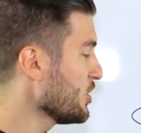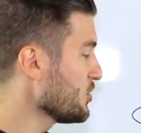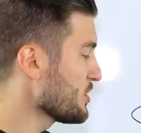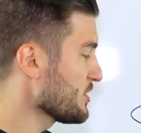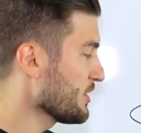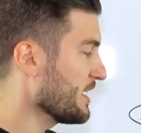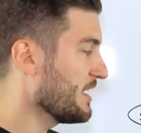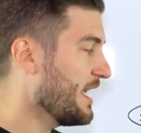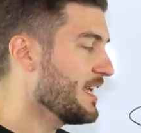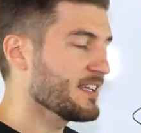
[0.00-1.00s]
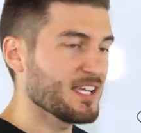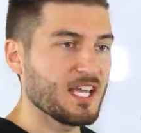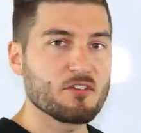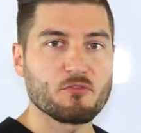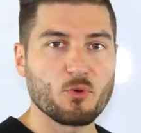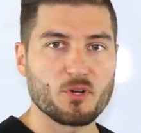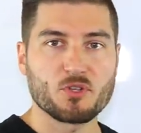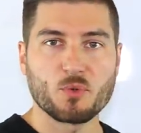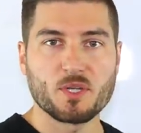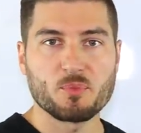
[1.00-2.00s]
You just look at, hey, can I afford
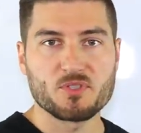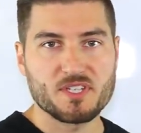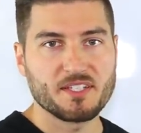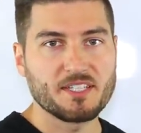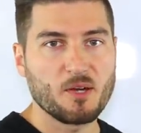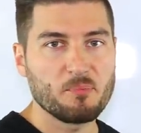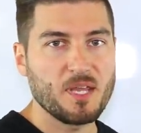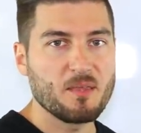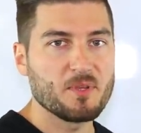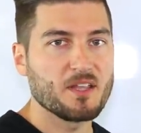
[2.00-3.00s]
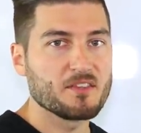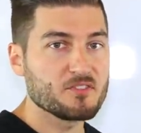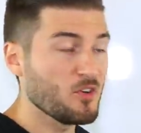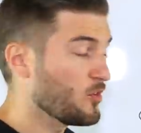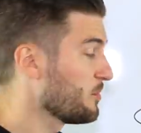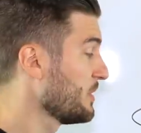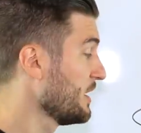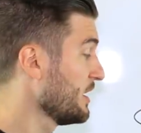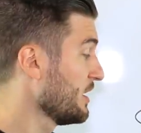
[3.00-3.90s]
a 20% down payment on this home?